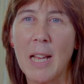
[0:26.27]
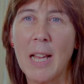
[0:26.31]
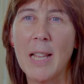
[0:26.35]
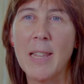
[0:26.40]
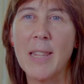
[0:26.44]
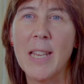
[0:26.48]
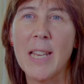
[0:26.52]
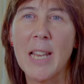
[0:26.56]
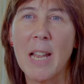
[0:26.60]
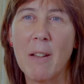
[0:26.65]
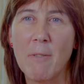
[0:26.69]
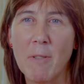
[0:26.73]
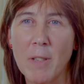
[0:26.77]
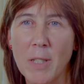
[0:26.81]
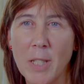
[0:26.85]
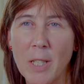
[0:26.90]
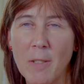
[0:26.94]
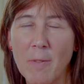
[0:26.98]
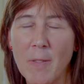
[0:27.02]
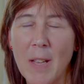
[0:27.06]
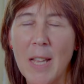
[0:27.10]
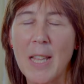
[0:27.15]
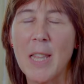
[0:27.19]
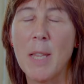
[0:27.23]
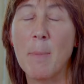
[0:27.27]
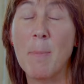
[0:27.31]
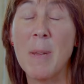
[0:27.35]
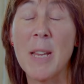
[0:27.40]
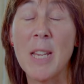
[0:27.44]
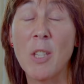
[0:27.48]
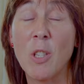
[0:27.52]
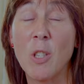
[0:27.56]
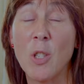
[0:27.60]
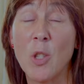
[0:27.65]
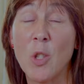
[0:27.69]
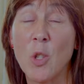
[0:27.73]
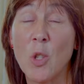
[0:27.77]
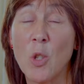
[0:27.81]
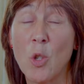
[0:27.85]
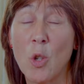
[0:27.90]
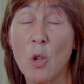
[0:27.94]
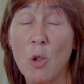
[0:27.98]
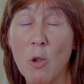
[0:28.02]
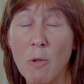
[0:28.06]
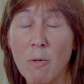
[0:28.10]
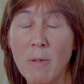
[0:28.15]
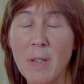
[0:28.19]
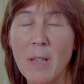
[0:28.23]
and the narrative and the patient's
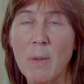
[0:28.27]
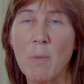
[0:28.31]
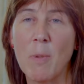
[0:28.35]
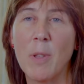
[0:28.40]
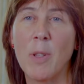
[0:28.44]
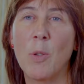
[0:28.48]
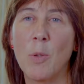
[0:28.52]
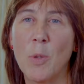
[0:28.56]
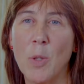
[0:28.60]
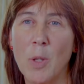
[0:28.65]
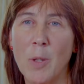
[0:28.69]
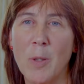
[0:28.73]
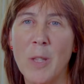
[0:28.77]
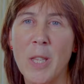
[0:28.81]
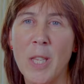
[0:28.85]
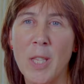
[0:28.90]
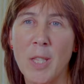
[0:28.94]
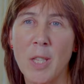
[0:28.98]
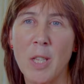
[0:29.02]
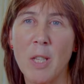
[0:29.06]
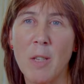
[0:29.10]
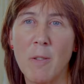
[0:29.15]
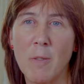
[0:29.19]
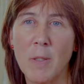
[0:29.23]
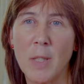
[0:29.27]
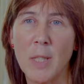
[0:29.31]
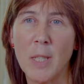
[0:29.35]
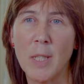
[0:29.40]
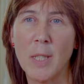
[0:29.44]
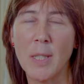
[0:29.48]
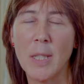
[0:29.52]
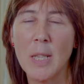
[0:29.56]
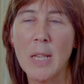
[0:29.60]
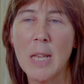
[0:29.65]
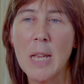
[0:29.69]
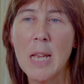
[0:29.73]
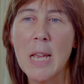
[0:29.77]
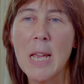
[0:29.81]
story with those other services.